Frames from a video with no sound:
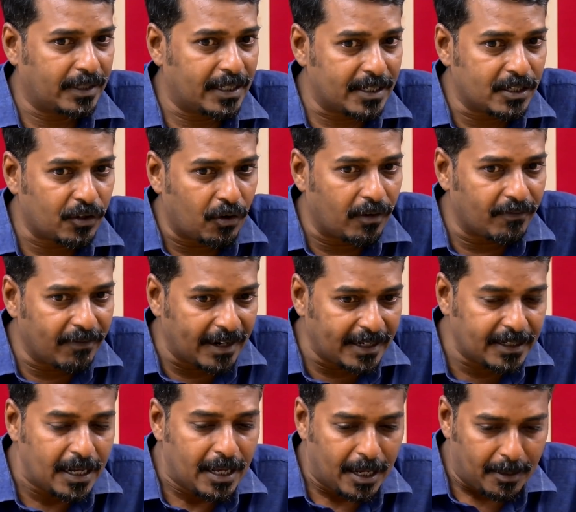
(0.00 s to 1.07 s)
There is a
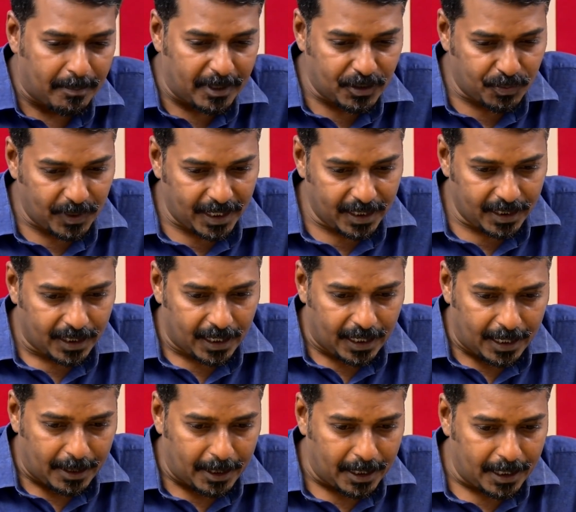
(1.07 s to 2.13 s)
conflict between
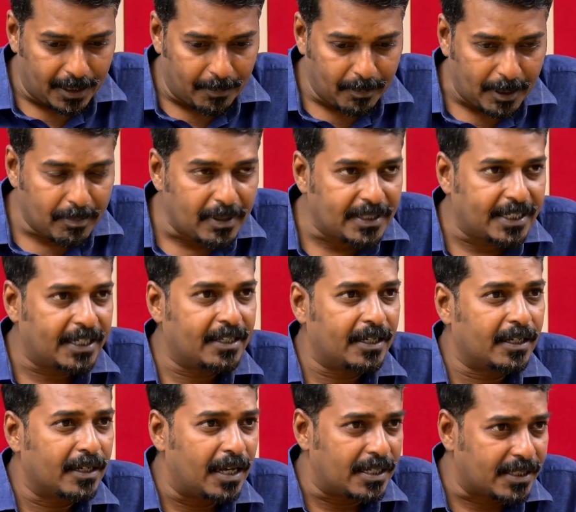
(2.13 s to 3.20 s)
people
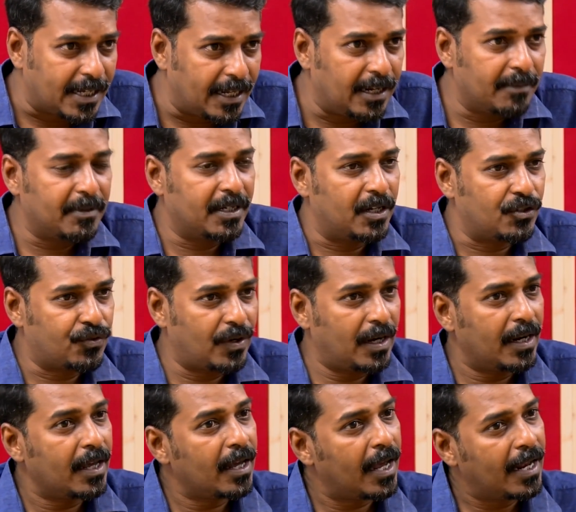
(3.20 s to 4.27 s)
taking asylum in
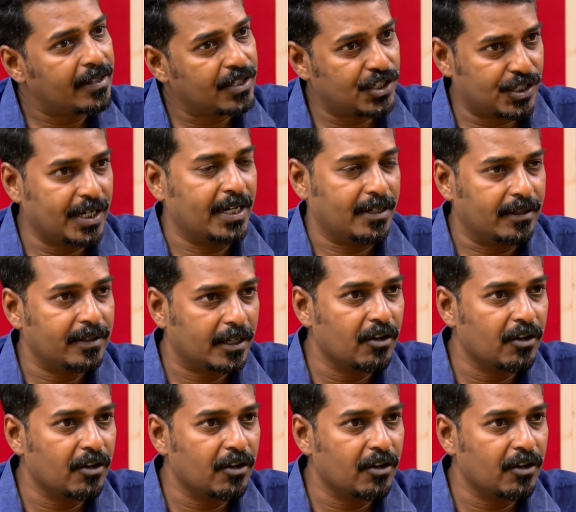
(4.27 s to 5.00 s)
Australia and the state, the